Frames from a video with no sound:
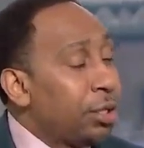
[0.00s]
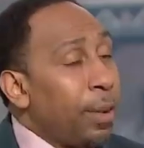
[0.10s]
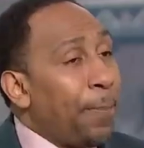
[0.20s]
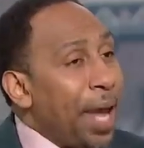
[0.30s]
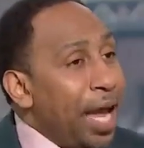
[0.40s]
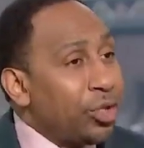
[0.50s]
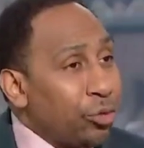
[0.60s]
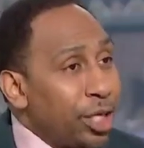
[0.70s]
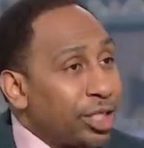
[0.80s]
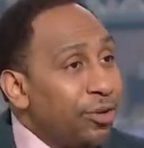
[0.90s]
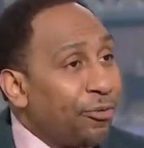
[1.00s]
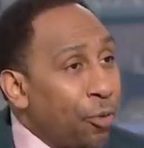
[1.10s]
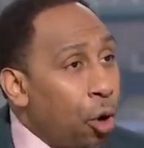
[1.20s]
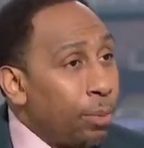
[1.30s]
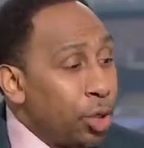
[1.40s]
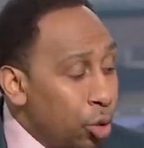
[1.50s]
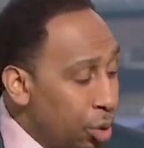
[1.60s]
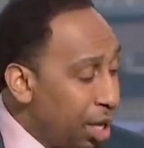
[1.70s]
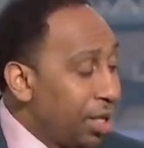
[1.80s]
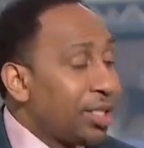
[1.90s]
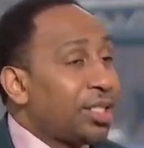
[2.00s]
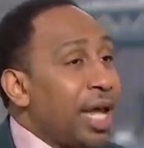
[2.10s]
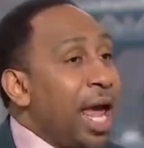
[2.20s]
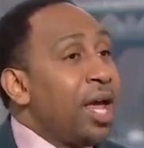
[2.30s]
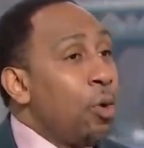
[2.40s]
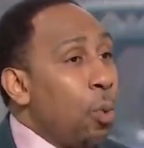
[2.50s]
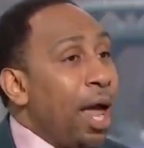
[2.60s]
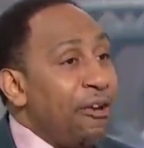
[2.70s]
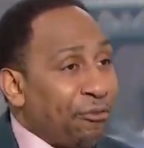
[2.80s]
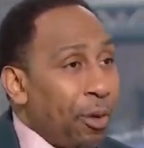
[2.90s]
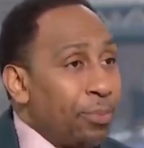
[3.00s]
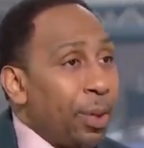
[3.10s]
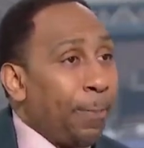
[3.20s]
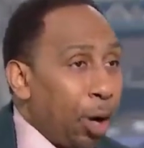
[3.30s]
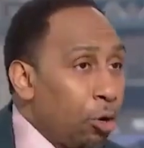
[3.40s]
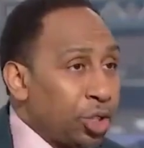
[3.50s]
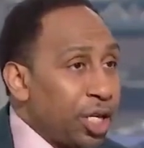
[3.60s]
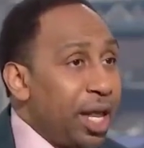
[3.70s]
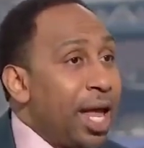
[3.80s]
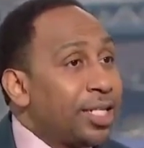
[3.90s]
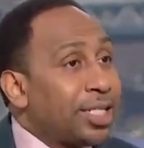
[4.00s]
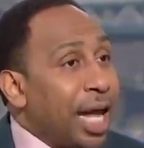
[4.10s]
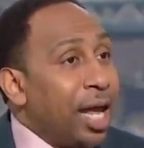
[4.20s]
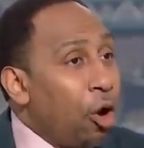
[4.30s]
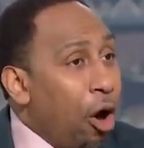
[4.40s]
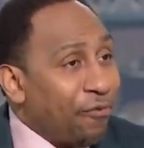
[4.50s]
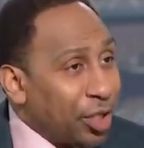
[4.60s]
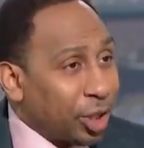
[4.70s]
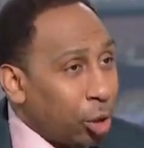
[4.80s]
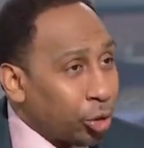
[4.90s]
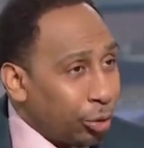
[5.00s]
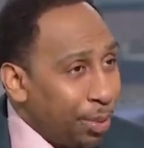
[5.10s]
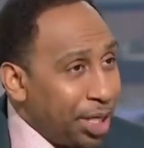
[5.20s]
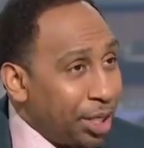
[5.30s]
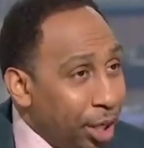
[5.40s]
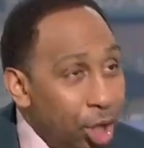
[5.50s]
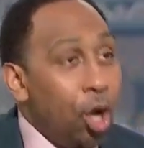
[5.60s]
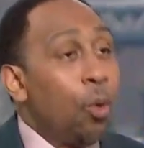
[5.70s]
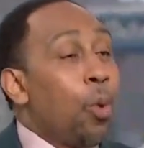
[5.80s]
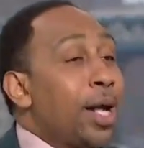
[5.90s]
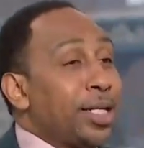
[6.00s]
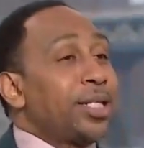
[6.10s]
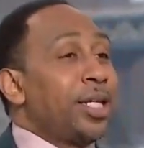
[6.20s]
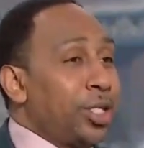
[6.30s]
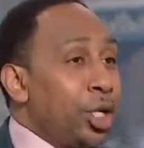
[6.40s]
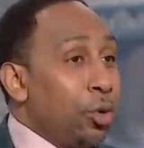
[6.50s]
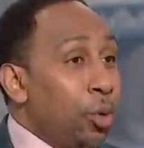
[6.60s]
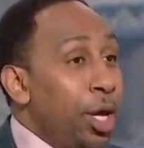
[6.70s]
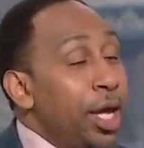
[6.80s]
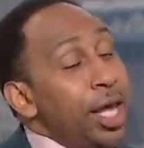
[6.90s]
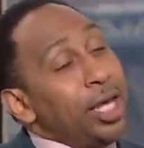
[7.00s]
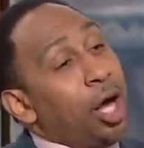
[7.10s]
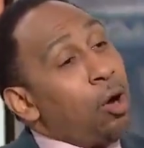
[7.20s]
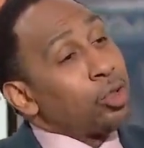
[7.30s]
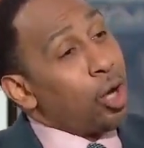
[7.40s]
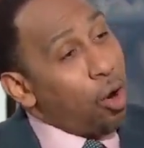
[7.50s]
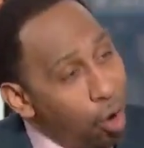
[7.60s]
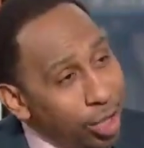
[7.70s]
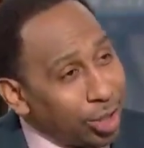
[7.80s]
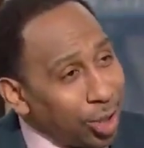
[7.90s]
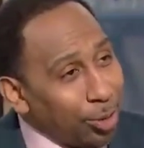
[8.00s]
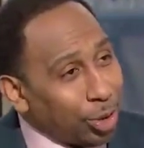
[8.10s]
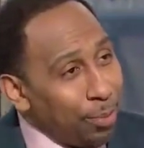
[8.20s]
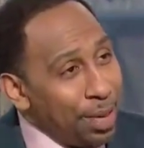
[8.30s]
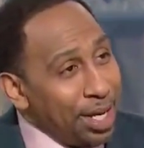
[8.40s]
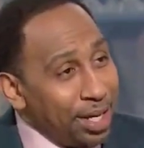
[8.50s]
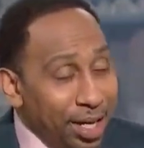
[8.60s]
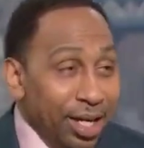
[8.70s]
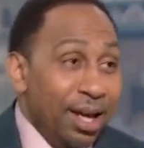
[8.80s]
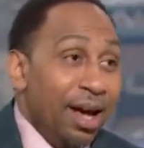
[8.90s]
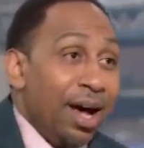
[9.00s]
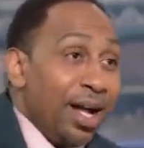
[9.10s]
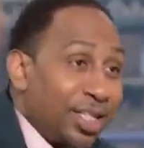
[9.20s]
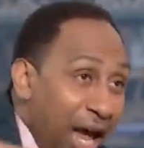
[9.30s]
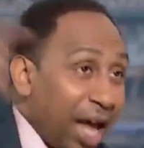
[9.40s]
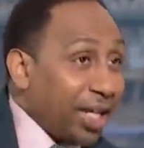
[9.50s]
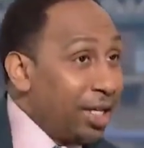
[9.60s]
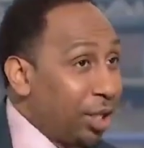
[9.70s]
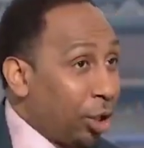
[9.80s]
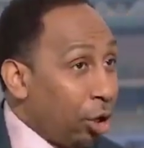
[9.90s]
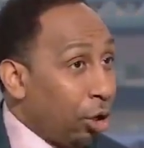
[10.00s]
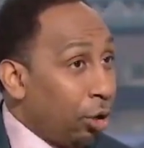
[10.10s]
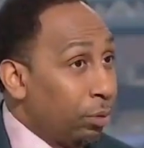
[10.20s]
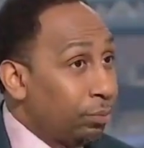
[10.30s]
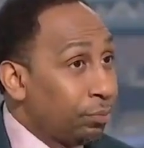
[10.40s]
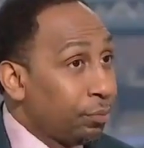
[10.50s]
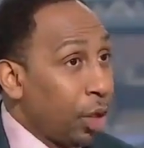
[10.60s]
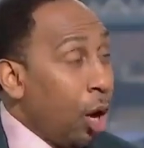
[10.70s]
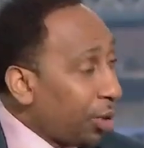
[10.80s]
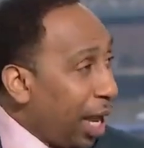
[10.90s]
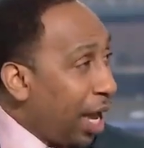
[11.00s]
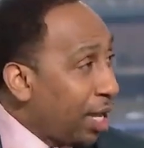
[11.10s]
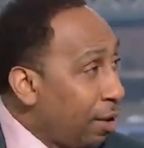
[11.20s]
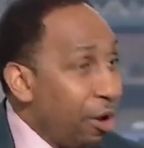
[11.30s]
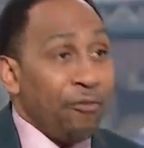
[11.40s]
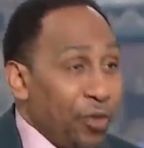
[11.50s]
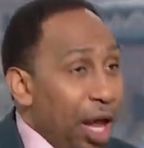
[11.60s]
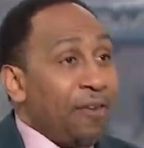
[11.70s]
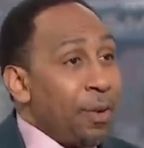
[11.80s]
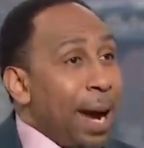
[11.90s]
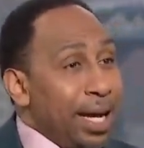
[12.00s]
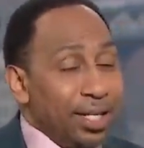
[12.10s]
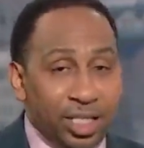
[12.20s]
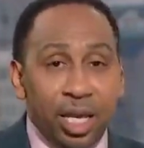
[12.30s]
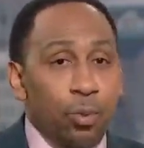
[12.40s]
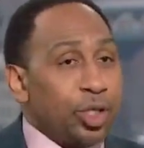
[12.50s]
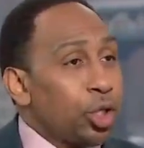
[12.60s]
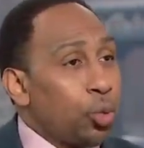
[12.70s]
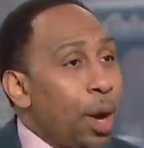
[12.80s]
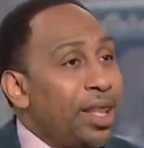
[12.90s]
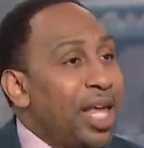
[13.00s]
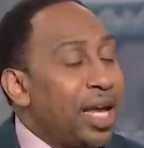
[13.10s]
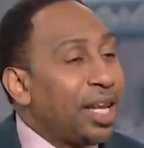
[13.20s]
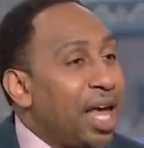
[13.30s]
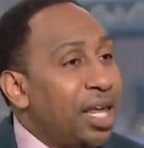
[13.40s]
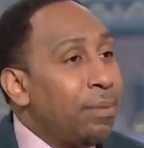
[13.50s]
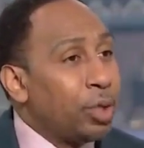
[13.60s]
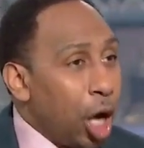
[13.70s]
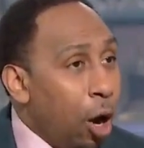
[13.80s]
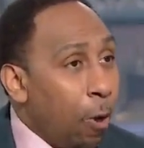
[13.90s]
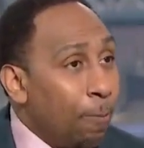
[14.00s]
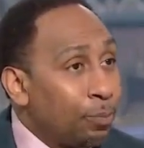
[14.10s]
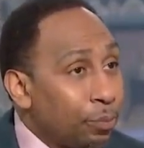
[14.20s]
Patriots inform you, stay away from the person and stay off of social media. What does he do? He goes on social media attacking the girl, okay, for everybody to see, which is when they let him go.